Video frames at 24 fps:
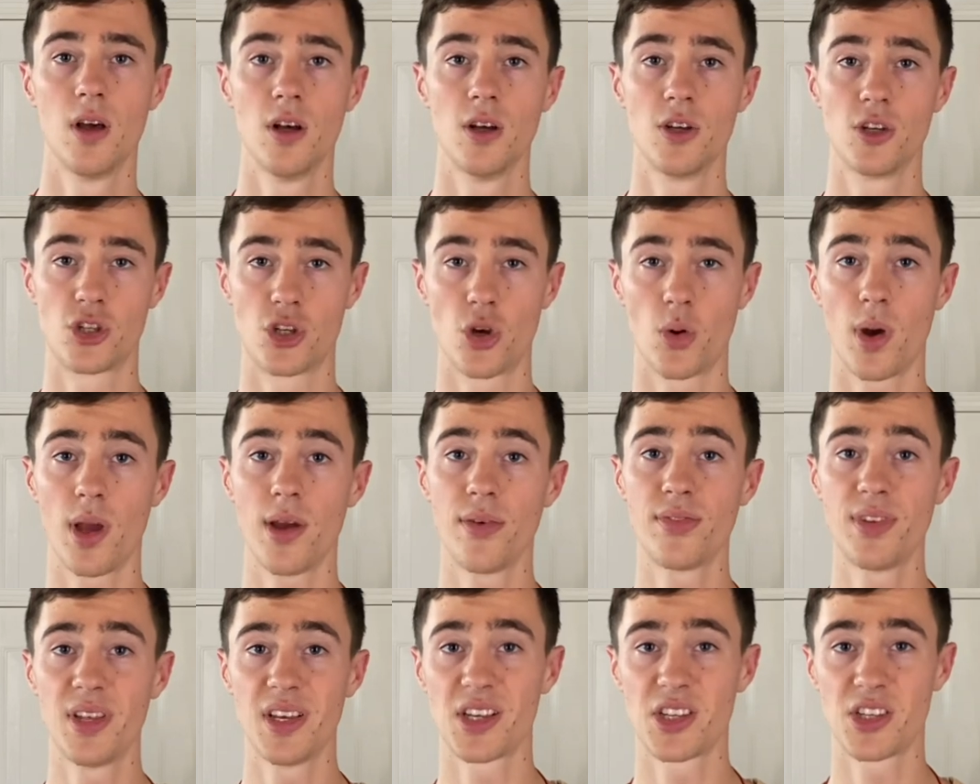So
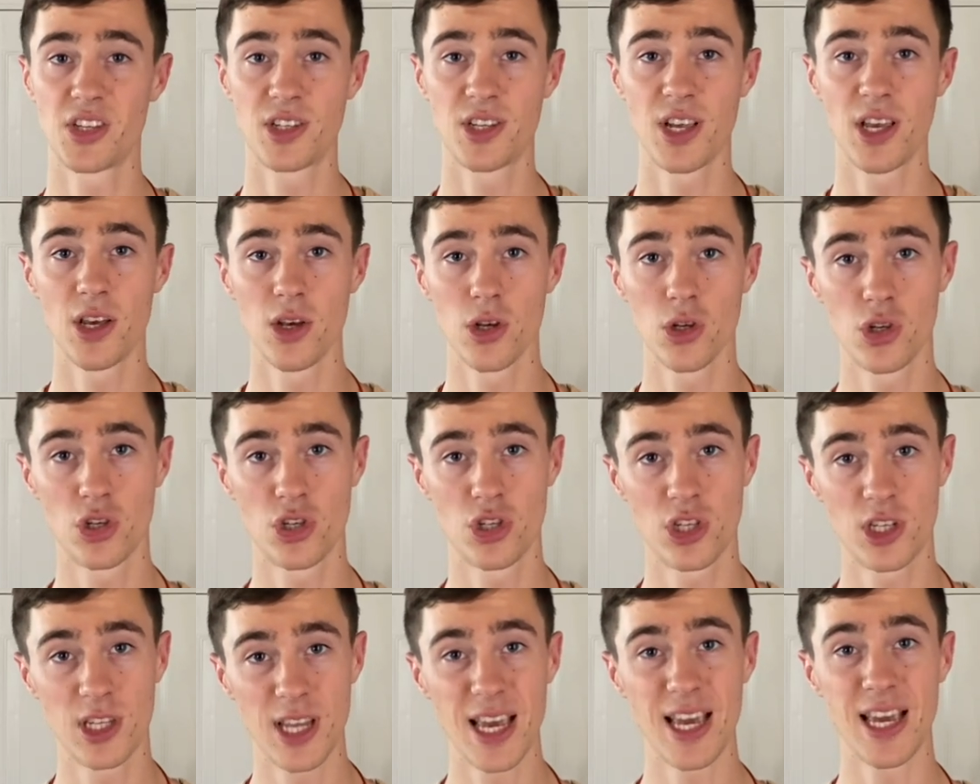if this sale
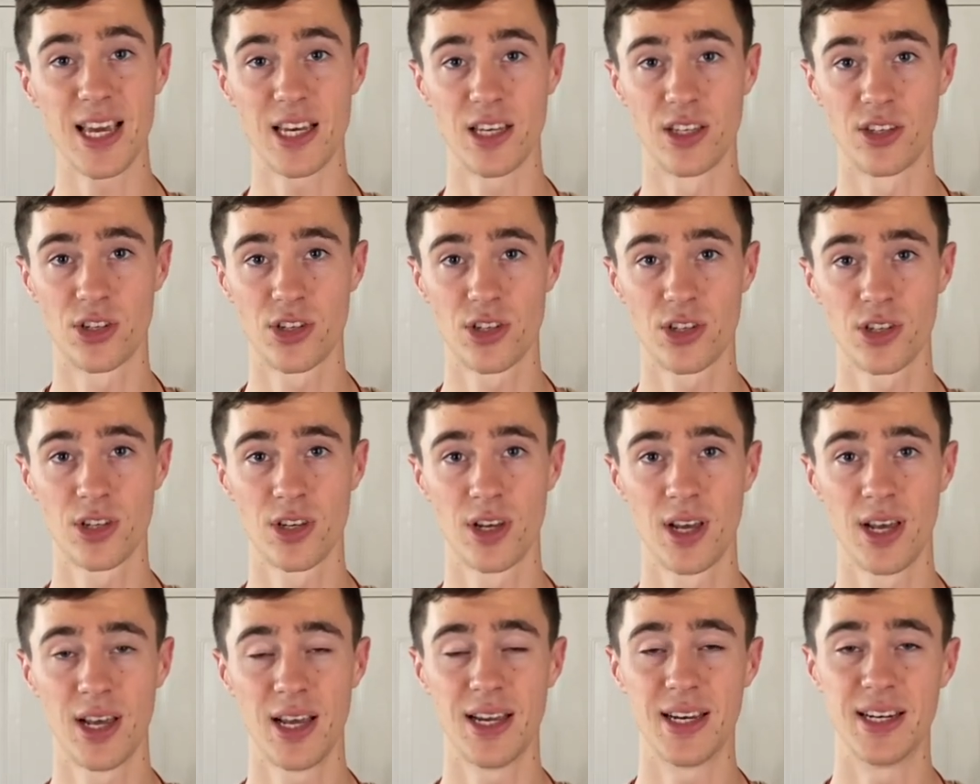stays,
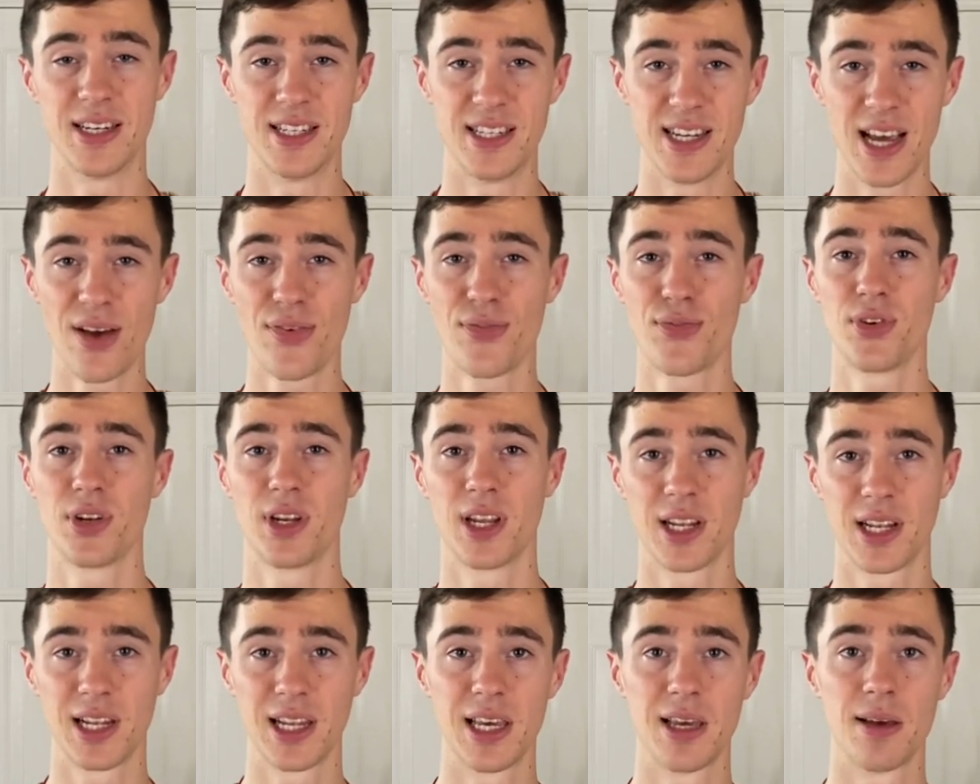
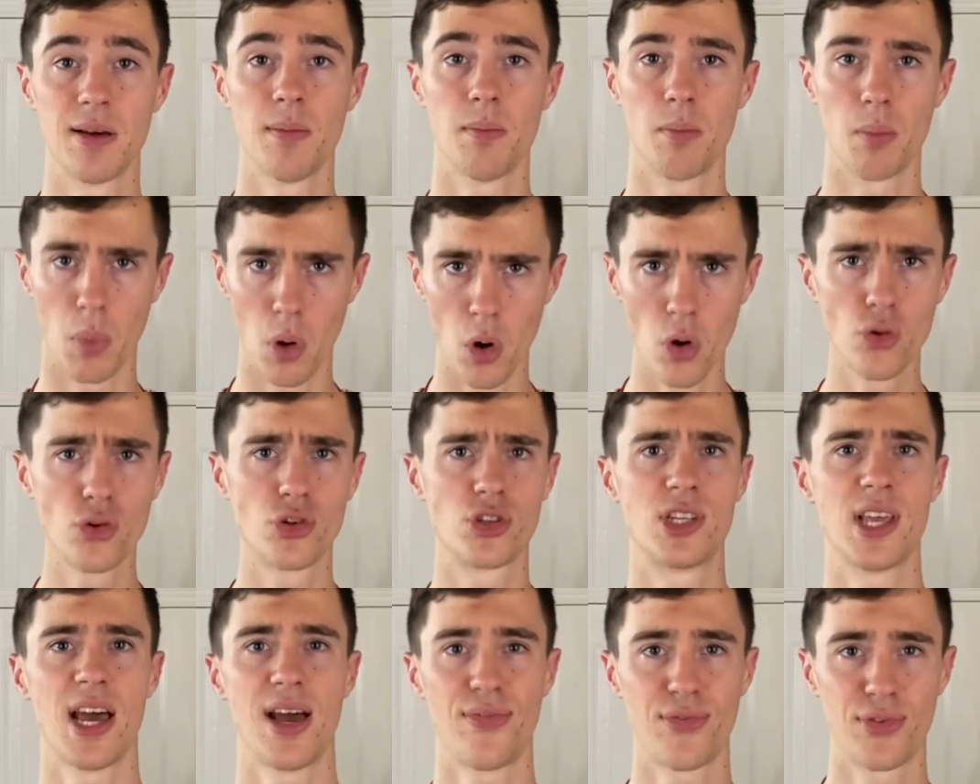definitely,
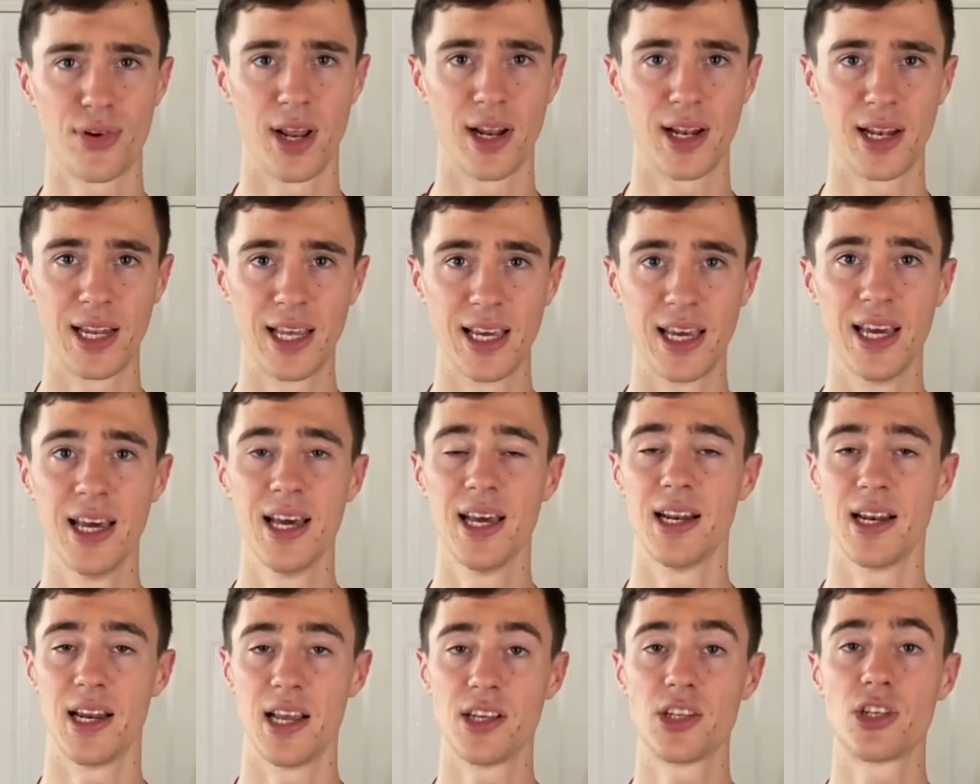most definitely,
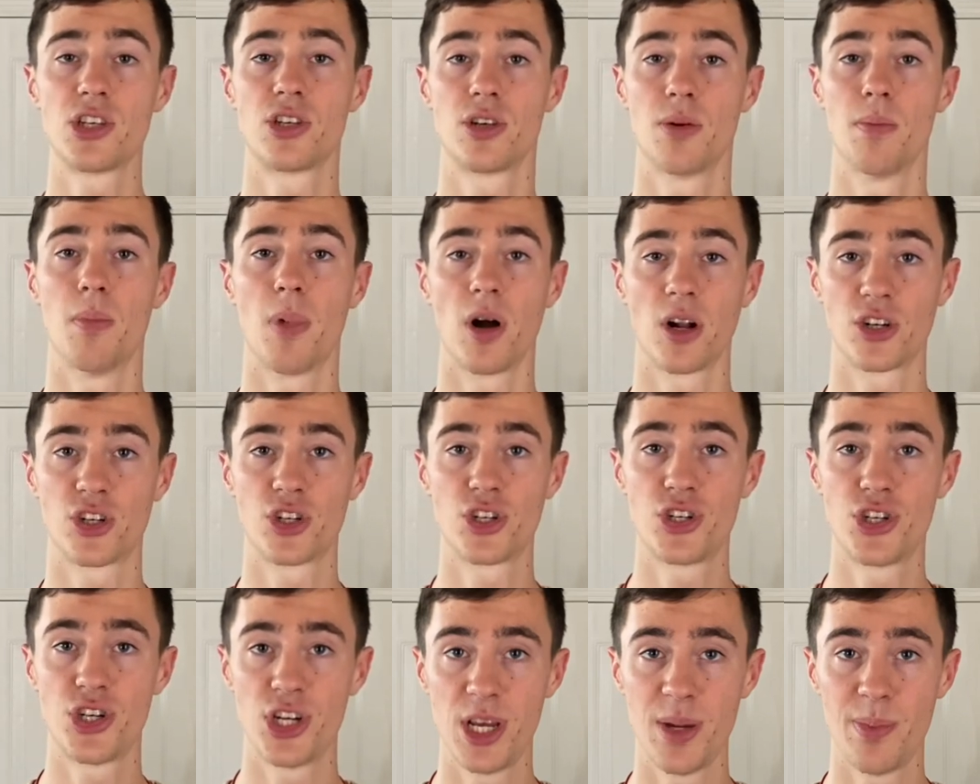this is a
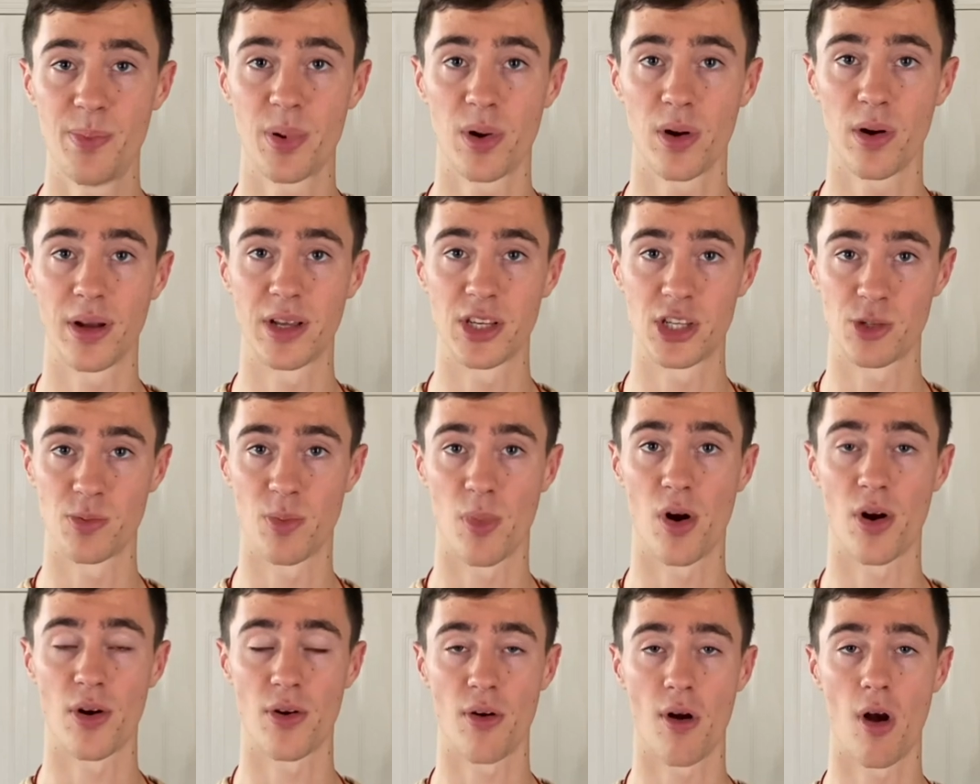much cheaper and
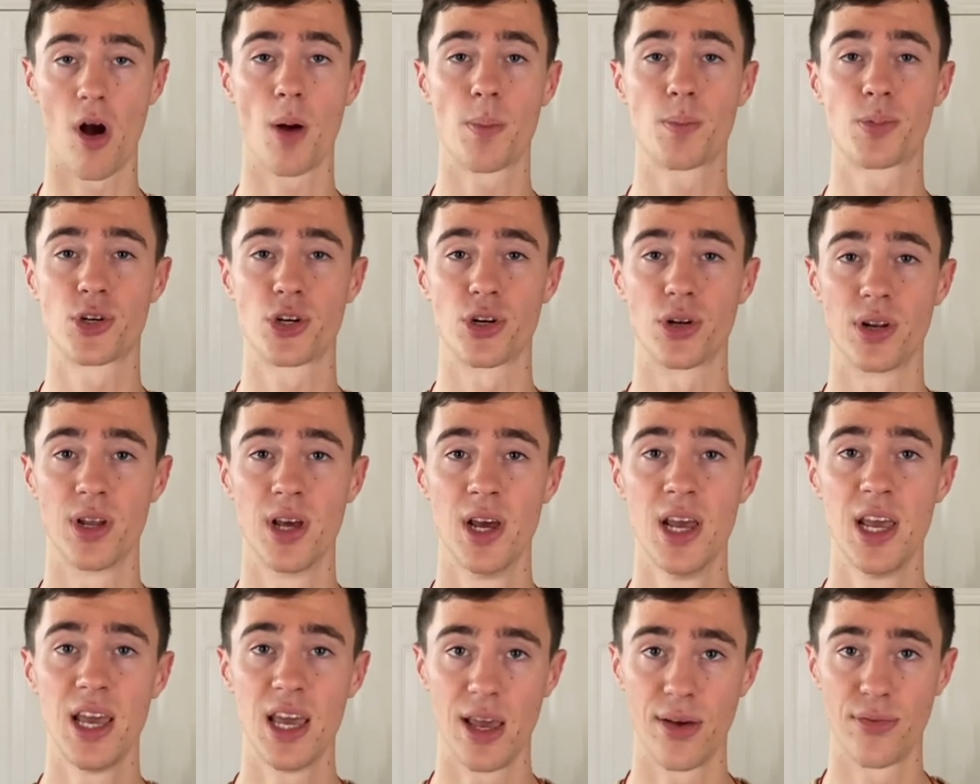smarter option
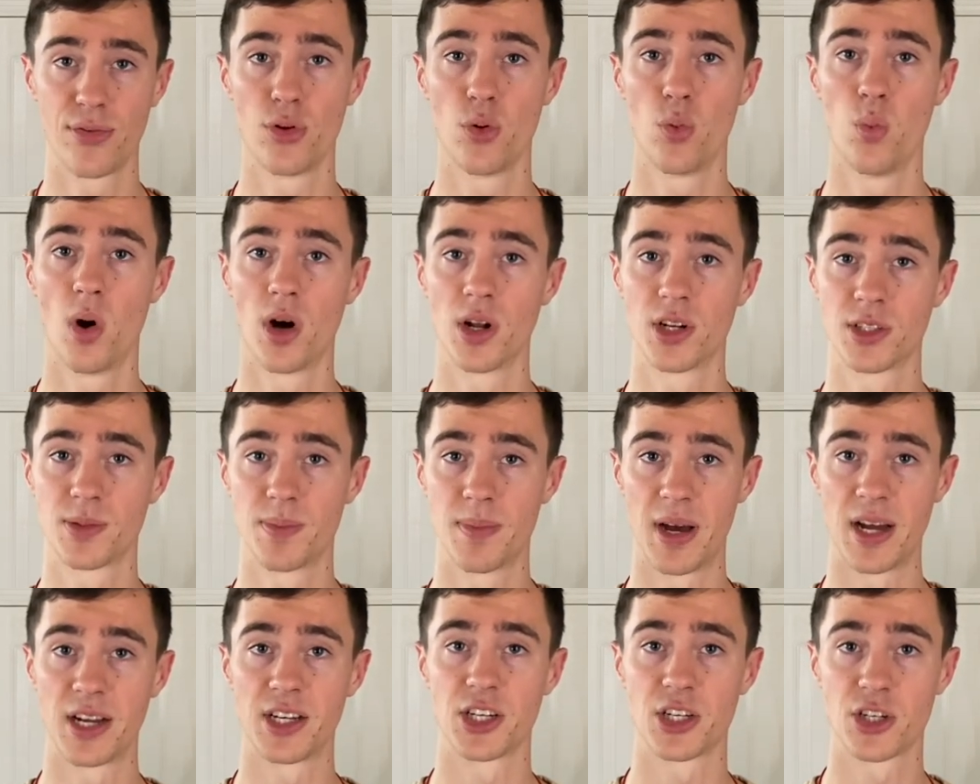if you want
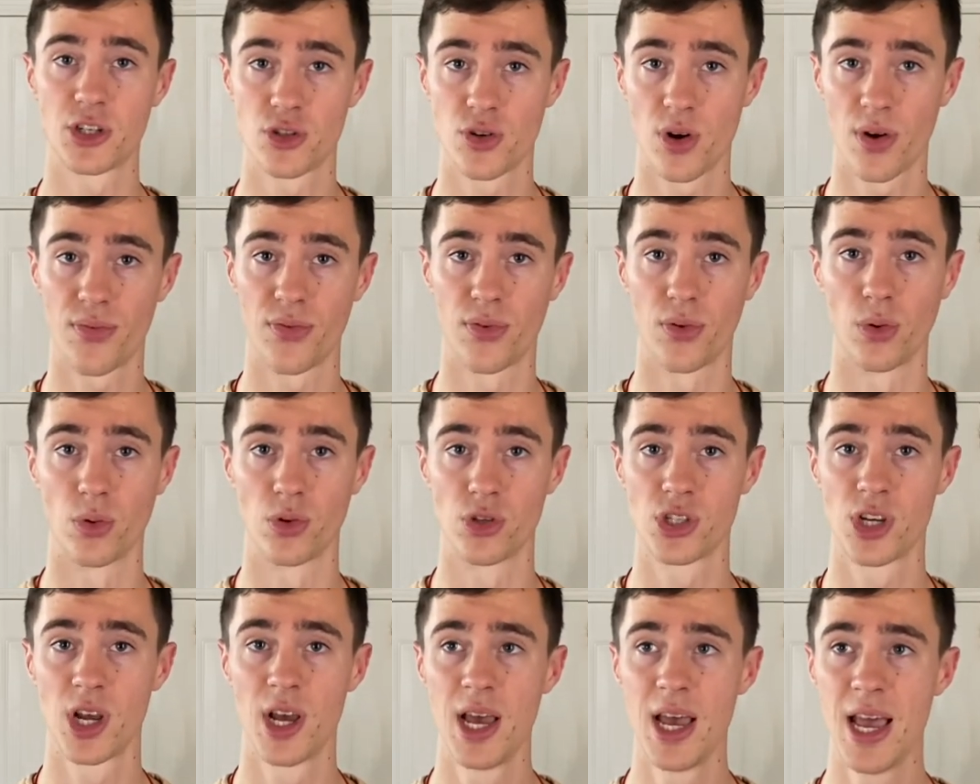magic
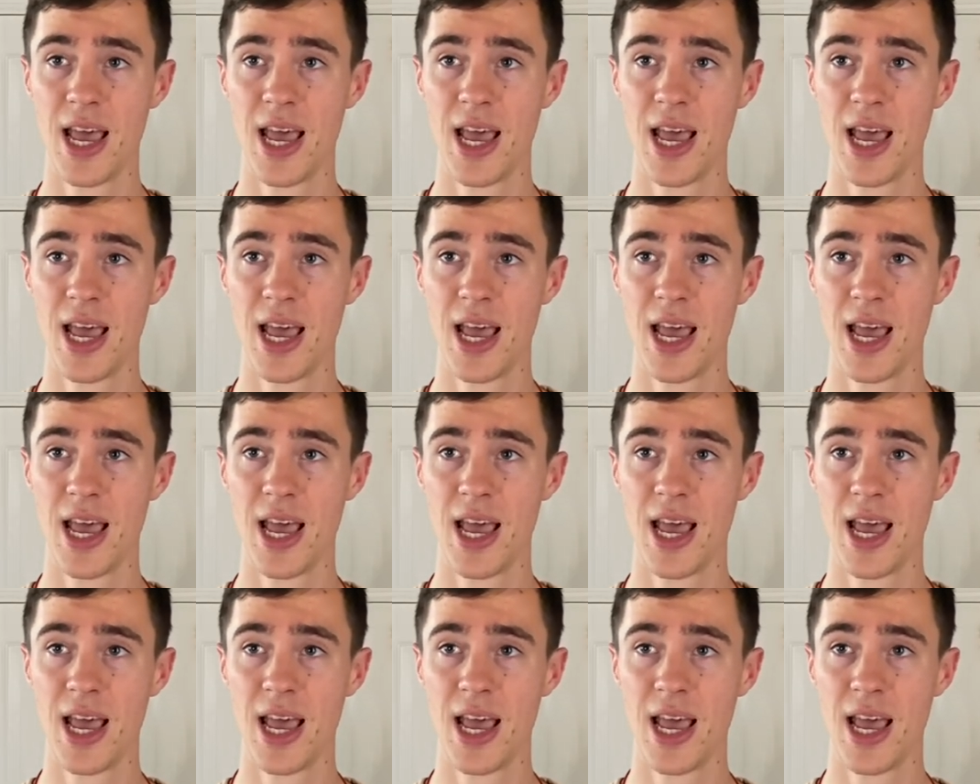truffles.